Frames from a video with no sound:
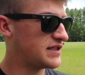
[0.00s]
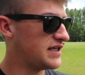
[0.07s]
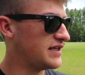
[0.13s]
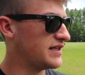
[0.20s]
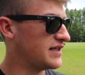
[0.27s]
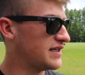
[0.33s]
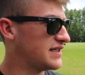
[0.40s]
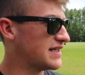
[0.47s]

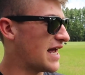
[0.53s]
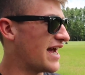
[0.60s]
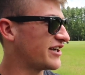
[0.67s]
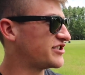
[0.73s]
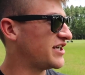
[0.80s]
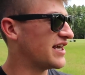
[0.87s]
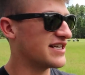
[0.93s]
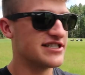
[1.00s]
He, he
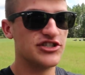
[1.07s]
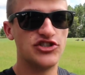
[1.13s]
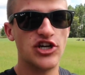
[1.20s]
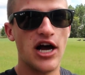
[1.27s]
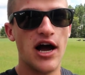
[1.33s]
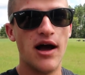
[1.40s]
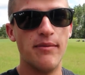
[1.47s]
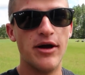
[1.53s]
actually has a
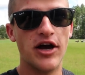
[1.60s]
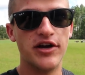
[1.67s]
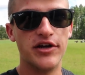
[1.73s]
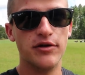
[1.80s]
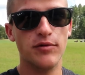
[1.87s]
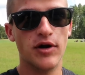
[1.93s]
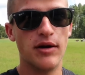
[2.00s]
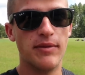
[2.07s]
job out
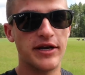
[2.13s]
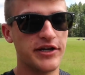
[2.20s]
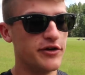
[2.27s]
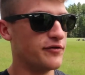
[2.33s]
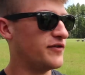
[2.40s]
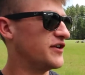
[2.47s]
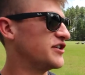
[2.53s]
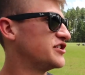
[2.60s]
here where I'm about to
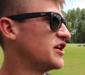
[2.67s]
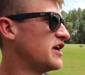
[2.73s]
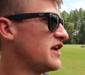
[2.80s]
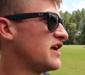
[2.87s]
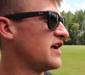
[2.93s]
go fish